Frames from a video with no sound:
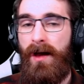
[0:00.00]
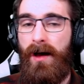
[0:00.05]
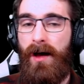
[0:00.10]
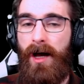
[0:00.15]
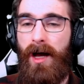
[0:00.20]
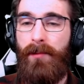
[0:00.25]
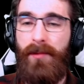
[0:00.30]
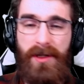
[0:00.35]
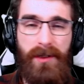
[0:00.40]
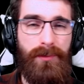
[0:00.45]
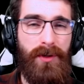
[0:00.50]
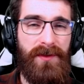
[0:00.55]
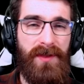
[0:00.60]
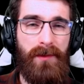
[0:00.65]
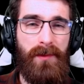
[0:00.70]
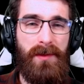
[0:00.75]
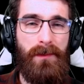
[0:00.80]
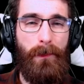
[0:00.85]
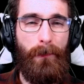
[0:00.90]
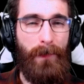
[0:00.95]
I'm gonna put
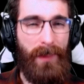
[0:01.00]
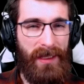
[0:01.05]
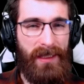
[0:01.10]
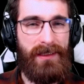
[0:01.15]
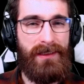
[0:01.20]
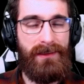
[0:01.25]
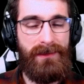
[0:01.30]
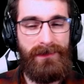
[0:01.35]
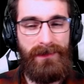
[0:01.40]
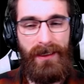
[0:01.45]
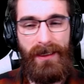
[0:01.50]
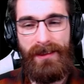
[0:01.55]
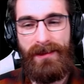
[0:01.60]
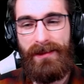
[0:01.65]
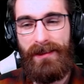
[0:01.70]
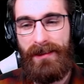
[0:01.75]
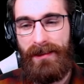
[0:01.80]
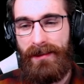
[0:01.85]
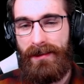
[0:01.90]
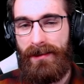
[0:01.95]
them in beta, I
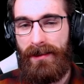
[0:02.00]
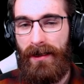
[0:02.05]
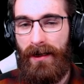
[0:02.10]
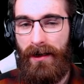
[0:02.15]
think.